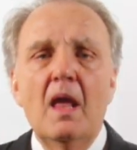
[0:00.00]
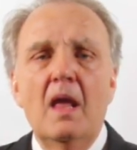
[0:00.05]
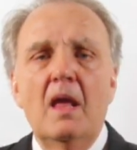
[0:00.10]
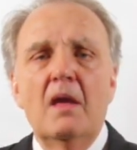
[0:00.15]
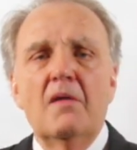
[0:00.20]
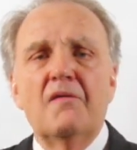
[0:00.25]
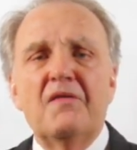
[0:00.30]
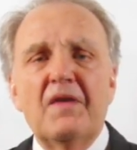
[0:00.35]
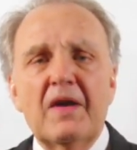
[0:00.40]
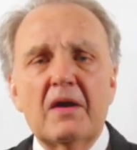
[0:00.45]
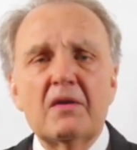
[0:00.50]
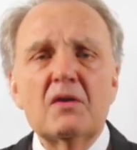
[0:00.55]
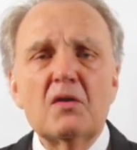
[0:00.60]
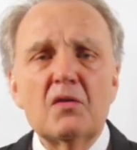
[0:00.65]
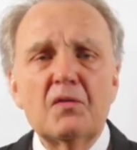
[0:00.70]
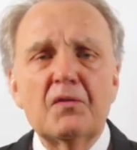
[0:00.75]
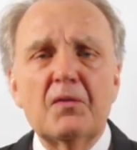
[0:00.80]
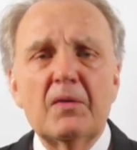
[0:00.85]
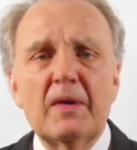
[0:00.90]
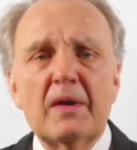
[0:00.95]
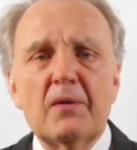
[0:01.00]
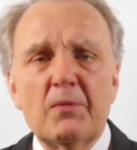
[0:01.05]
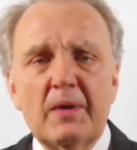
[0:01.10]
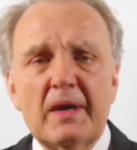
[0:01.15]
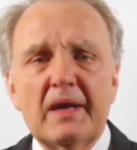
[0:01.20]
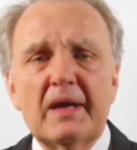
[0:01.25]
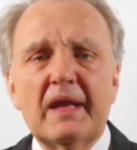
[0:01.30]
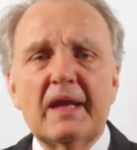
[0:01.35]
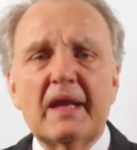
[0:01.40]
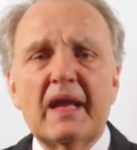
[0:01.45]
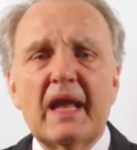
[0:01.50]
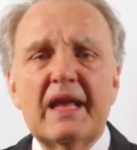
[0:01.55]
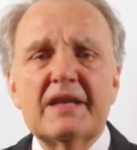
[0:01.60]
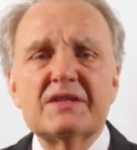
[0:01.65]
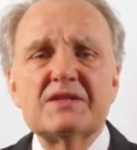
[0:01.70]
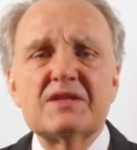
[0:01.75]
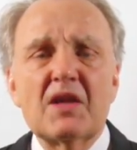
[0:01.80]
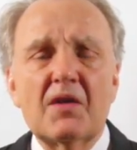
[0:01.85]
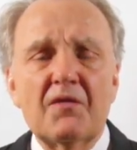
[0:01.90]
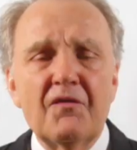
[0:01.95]
Failure Free Reading is
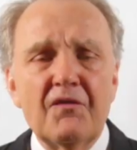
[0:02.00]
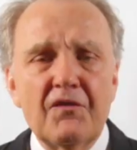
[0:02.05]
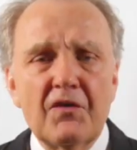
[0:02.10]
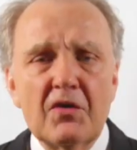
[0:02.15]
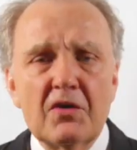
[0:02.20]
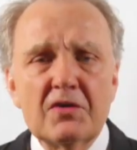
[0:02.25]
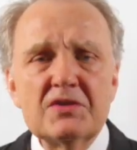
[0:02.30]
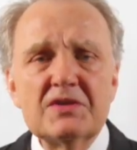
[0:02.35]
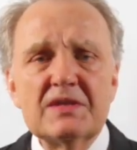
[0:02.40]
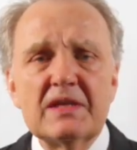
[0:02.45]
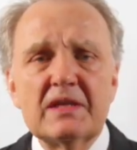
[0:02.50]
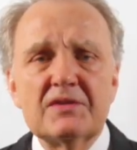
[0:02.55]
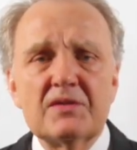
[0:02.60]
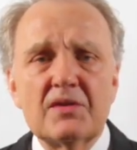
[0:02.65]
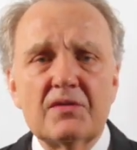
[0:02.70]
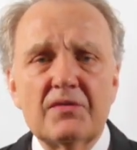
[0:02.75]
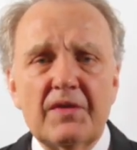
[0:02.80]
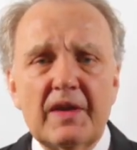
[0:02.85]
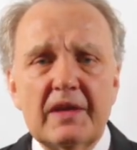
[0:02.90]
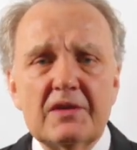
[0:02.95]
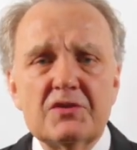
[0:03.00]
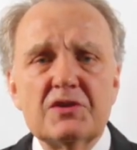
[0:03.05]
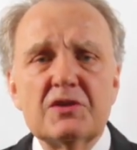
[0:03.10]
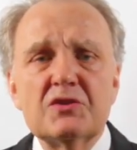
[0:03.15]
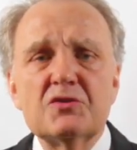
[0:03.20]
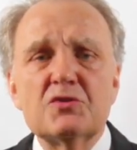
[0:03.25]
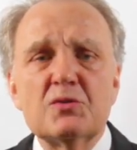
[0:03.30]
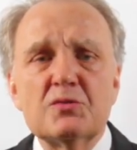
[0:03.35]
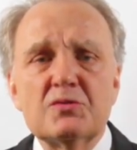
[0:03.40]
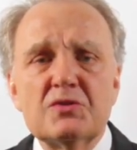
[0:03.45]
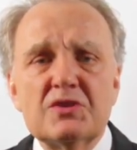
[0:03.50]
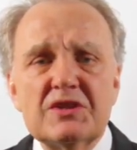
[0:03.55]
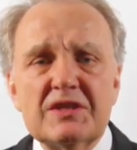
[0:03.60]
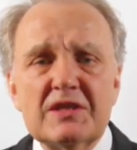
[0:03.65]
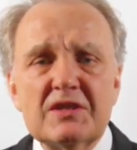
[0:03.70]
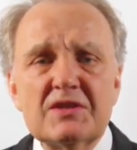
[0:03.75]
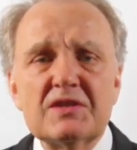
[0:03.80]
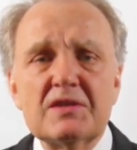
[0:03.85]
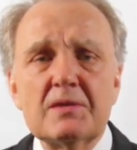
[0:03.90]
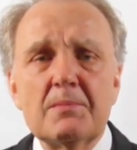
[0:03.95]
the first intervention to
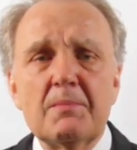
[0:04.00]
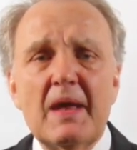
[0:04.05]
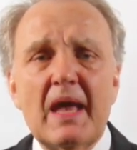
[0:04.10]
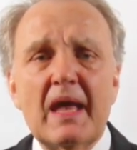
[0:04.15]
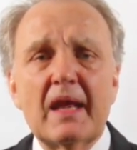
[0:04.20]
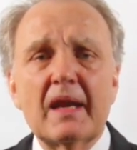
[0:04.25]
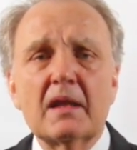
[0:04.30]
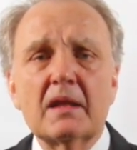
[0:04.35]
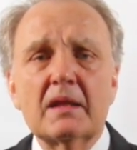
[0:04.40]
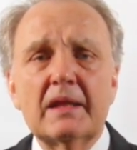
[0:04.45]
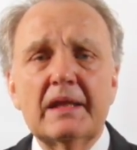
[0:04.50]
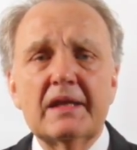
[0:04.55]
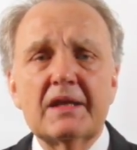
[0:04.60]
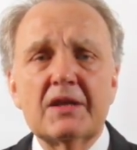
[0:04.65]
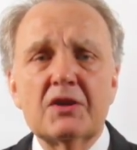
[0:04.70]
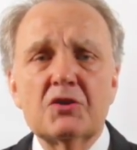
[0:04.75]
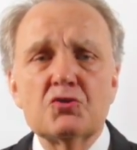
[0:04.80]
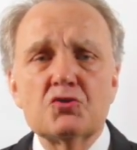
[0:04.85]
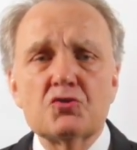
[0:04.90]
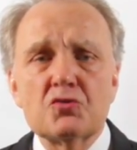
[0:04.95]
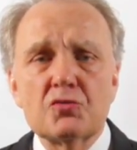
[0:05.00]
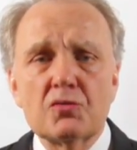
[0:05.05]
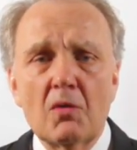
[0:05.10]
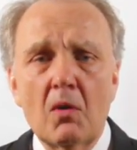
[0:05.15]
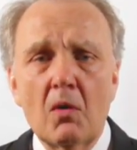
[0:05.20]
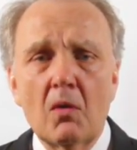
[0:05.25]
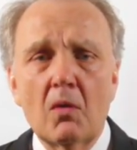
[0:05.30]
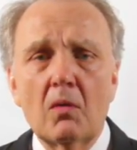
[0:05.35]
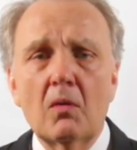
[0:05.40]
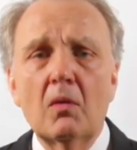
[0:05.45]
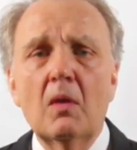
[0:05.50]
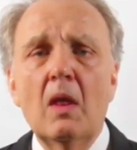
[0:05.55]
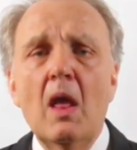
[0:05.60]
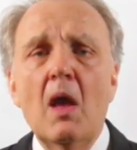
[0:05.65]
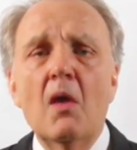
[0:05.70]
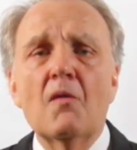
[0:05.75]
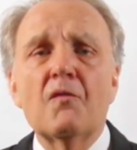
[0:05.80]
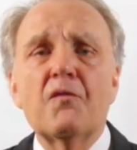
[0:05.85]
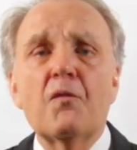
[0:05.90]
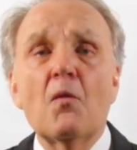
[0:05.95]
systematically control
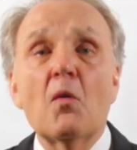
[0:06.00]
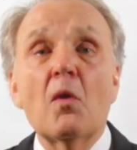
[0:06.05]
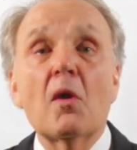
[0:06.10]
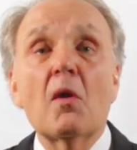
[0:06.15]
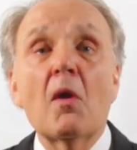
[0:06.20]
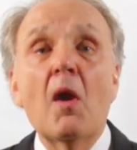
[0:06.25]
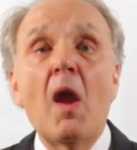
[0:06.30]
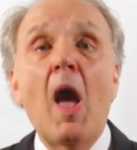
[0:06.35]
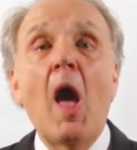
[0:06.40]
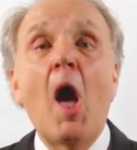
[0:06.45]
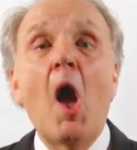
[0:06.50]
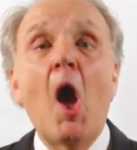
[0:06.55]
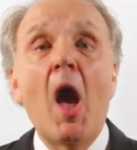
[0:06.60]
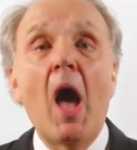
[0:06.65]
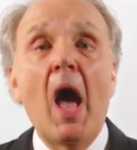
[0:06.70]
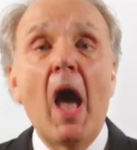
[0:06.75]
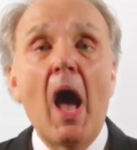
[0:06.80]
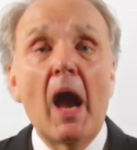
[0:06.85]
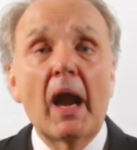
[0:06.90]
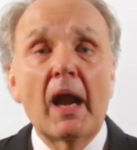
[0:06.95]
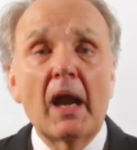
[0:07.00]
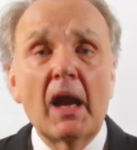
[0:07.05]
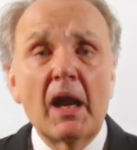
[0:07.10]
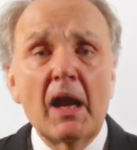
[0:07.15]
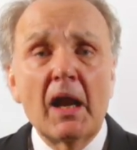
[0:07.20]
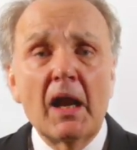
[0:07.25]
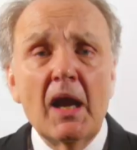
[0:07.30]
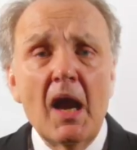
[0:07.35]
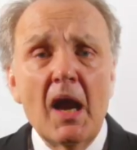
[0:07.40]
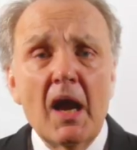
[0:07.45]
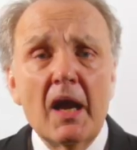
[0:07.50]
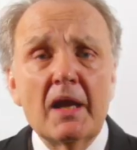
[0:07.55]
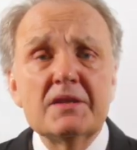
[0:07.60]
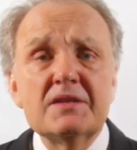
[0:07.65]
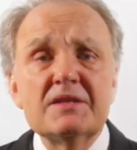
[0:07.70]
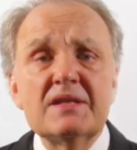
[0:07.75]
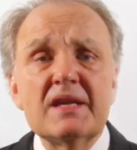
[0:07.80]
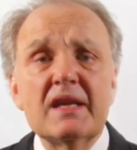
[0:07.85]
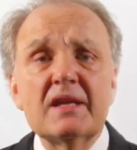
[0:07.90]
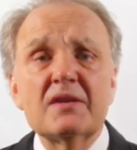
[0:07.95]
for
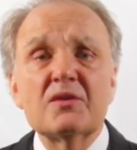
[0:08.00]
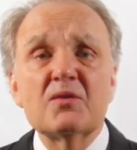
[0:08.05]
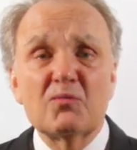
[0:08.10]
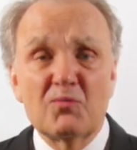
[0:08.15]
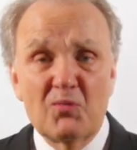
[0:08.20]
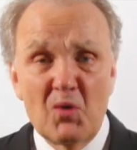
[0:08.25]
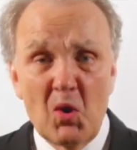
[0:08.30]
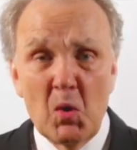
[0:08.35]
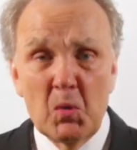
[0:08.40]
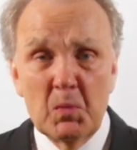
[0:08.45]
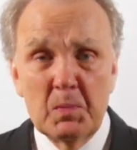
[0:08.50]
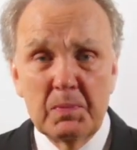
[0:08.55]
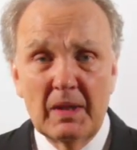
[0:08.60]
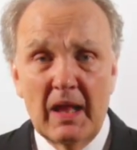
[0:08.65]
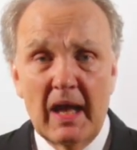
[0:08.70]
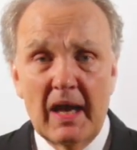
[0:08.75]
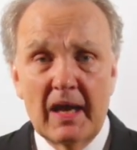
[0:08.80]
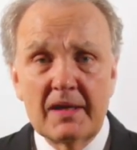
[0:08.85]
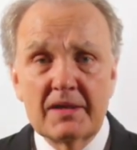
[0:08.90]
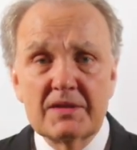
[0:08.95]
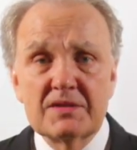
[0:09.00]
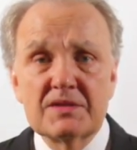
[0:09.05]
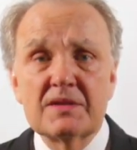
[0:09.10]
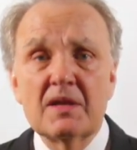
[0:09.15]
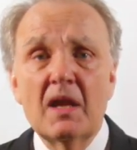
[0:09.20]
content roadblocks.